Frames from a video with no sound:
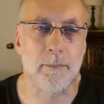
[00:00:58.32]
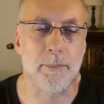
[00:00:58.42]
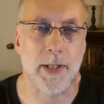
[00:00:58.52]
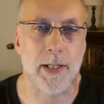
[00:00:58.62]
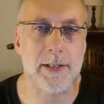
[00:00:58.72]

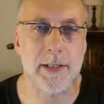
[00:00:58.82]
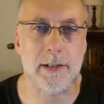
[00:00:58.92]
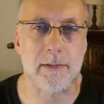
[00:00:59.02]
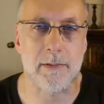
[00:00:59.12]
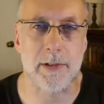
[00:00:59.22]
Because
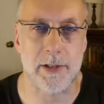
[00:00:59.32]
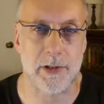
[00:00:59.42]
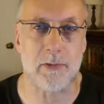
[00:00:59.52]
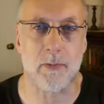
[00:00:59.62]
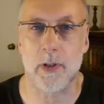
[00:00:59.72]
it
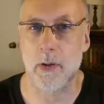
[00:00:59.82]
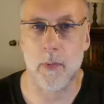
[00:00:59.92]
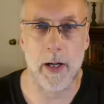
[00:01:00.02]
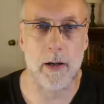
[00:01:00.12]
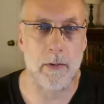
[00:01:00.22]
doesn't
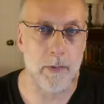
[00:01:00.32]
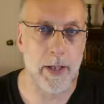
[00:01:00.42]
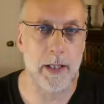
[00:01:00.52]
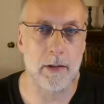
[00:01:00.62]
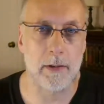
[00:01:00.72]
require a
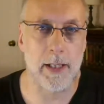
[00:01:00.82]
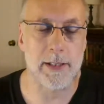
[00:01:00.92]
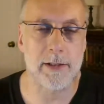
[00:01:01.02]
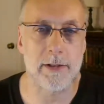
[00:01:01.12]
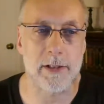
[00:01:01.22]
radio
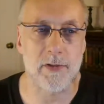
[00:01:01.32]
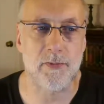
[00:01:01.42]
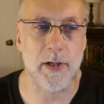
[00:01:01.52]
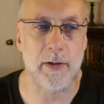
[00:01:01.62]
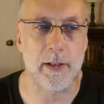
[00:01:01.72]
license, it's
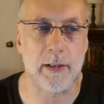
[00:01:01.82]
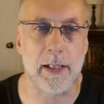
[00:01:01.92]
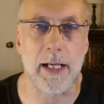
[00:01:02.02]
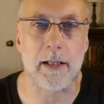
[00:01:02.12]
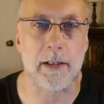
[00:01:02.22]
very
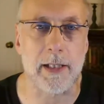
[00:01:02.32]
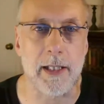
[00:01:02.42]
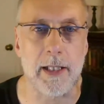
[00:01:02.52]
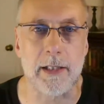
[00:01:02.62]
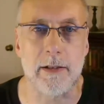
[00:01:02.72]
likely
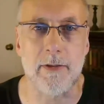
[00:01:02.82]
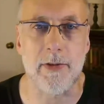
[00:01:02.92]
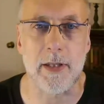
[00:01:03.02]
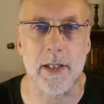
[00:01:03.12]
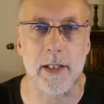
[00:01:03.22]
in
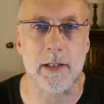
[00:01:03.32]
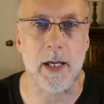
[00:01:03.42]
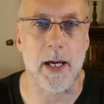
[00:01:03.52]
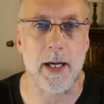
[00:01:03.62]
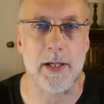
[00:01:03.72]

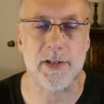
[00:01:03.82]
the